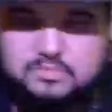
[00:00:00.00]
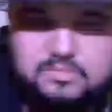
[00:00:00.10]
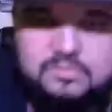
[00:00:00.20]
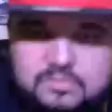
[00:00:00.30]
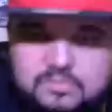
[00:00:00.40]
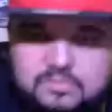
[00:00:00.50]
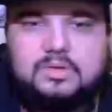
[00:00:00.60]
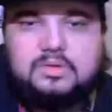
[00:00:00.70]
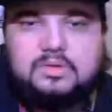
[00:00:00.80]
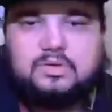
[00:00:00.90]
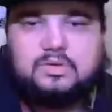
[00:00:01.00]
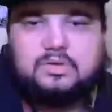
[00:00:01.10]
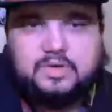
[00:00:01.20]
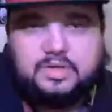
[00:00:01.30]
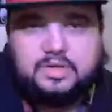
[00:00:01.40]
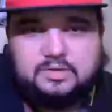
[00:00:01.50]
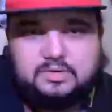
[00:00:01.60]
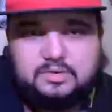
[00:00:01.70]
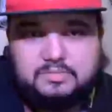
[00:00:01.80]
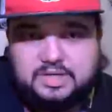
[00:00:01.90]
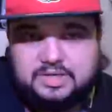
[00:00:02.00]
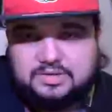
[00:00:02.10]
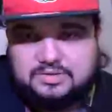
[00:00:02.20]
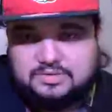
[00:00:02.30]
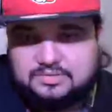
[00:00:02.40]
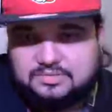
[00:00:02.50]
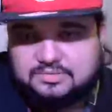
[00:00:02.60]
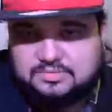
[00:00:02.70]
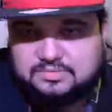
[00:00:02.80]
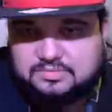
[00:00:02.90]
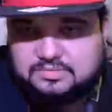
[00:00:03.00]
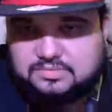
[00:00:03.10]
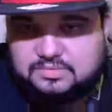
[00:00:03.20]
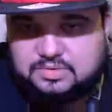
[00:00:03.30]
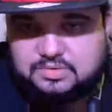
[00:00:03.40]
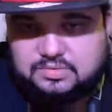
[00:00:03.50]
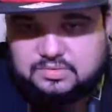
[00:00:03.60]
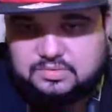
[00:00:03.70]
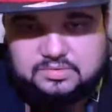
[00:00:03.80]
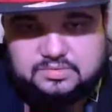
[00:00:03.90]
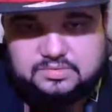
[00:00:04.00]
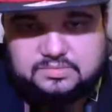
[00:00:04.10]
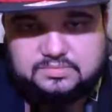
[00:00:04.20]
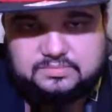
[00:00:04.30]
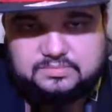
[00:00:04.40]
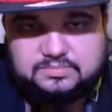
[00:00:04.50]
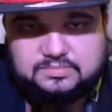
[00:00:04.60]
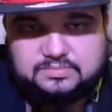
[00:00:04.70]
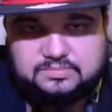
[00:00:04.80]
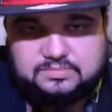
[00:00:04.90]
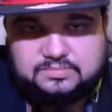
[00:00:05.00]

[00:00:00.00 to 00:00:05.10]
Am I, am I, yeah, yeah, my face was missing. We missed John there for a minute, but he's